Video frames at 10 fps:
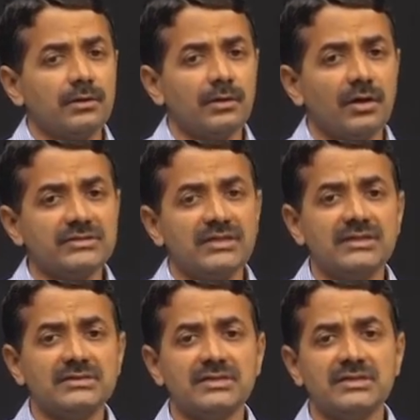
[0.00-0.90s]
Gaucher
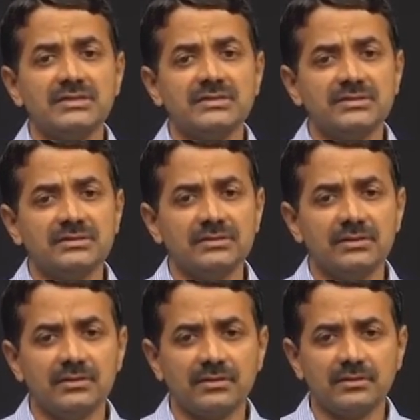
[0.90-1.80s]
disease,
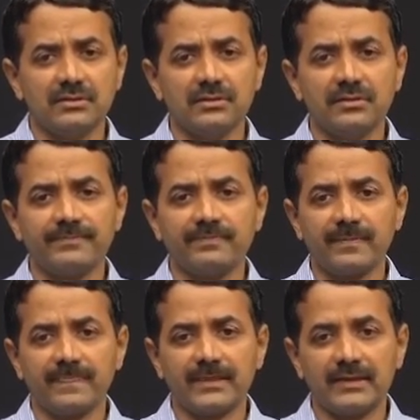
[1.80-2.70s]
uh,
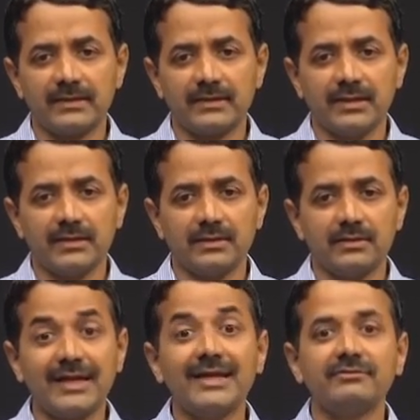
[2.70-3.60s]
then
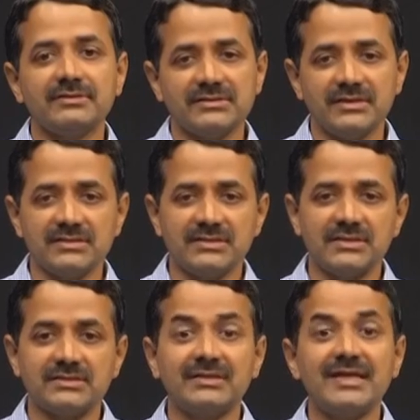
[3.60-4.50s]
uh, Canavan
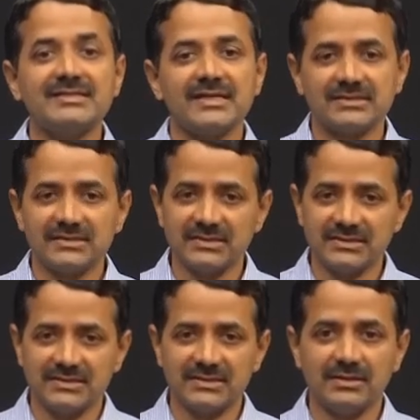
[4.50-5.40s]
disease, Tay Sachs
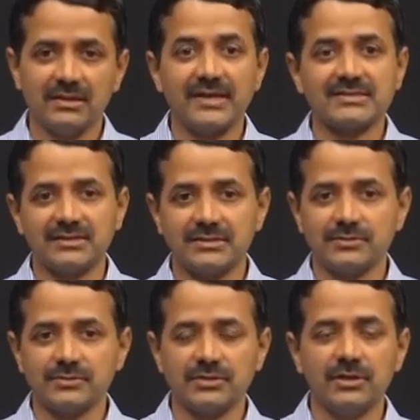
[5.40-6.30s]
disease in Ashkenazi
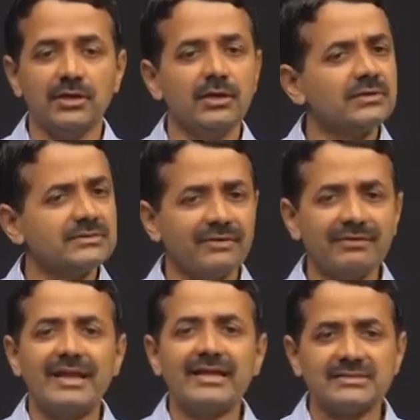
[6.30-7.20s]
Jews.
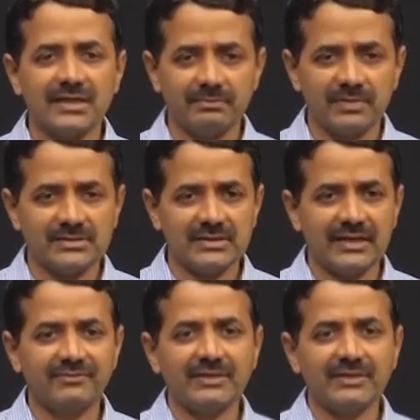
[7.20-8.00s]
several examples like